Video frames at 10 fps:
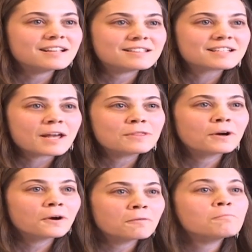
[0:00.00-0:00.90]
Instead,
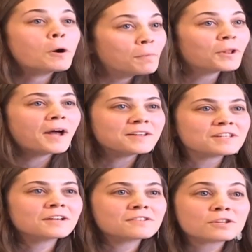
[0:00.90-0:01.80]
they're mobilizing.